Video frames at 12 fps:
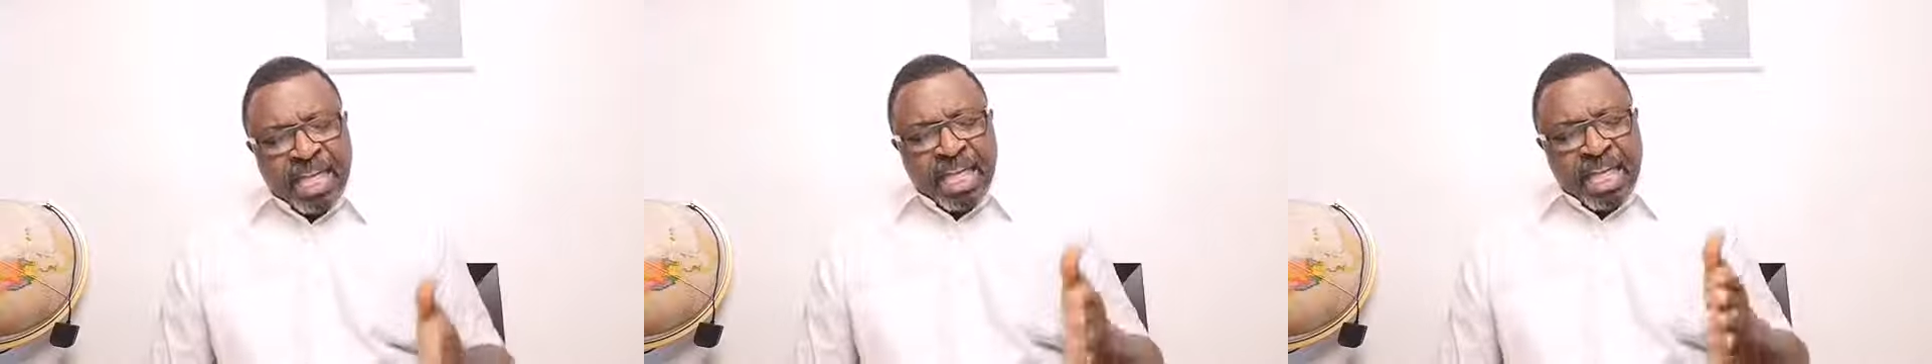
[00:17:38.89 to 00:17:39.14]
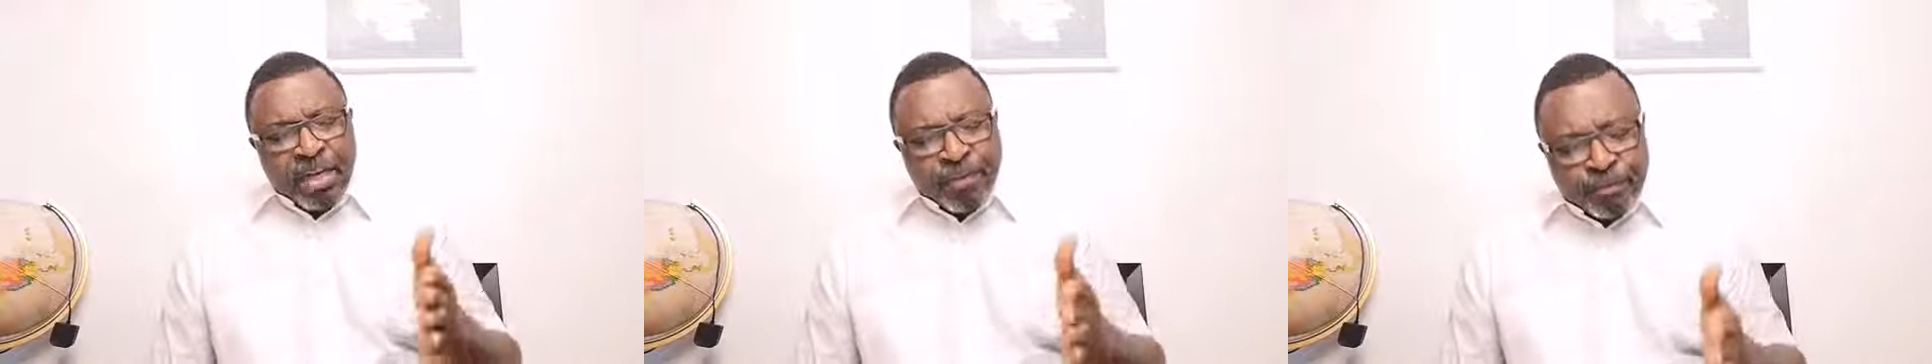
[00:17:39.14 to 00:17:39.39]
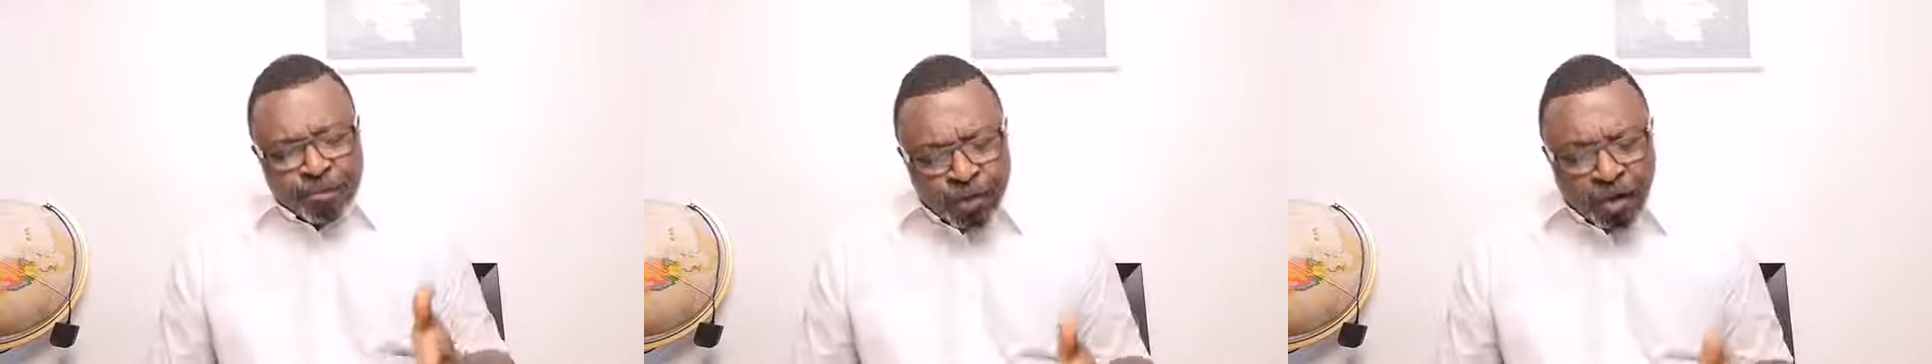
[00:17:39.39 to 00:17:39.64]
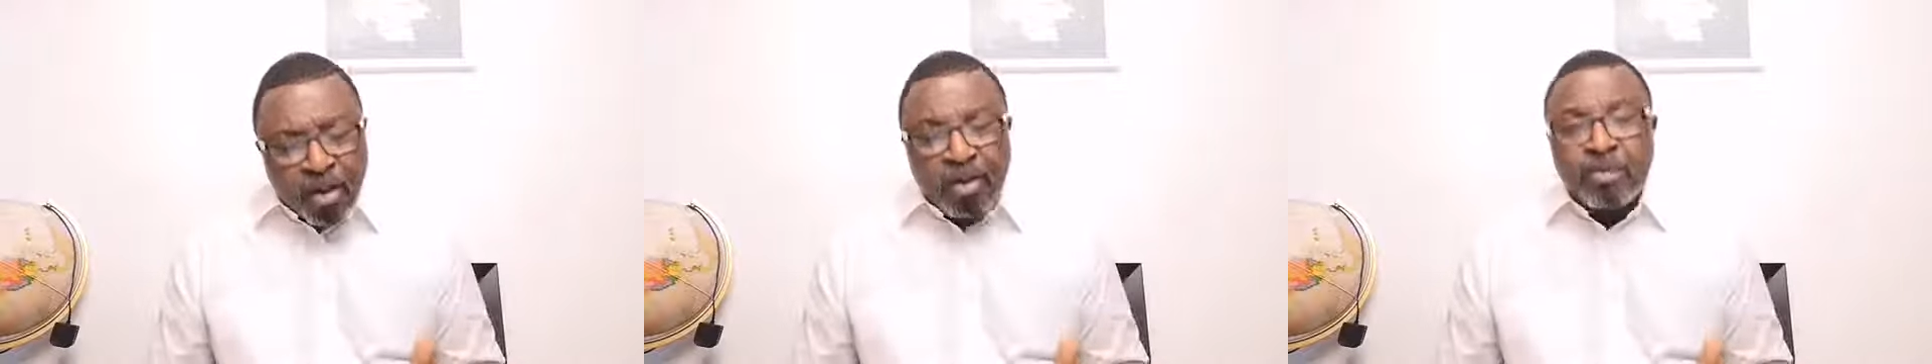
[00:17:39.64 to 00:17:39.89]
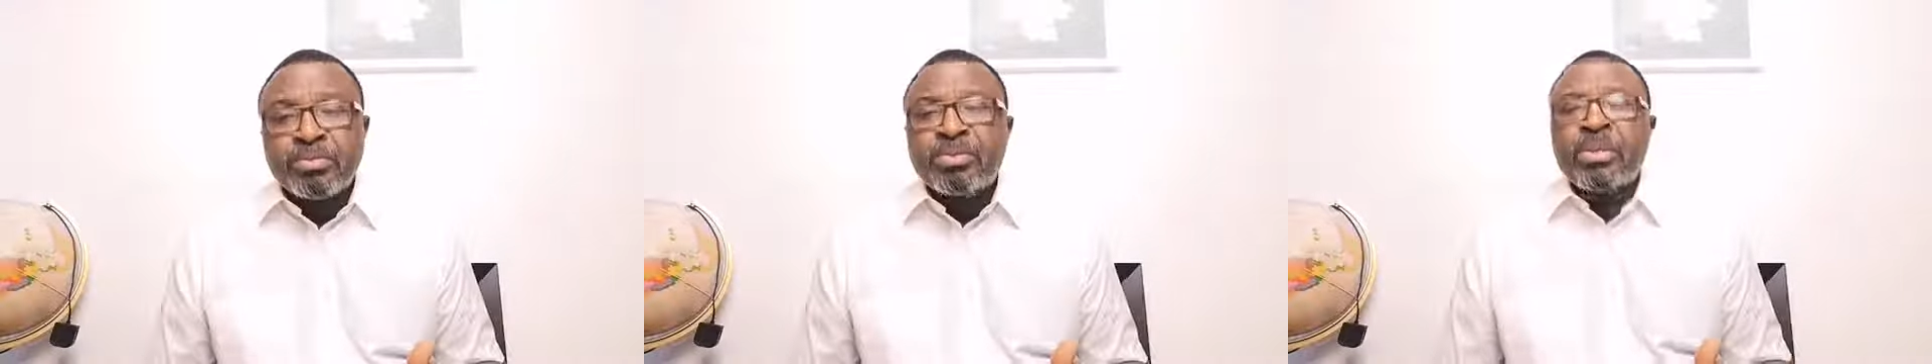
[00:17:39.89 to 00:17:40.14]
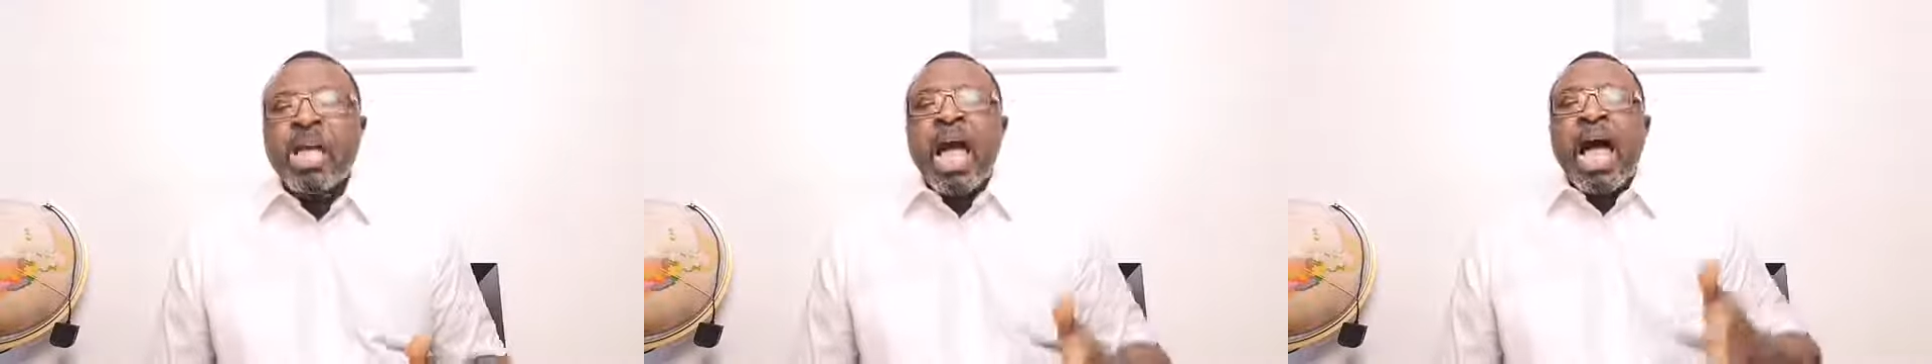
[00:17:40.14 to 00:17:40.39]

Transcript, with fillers: evolves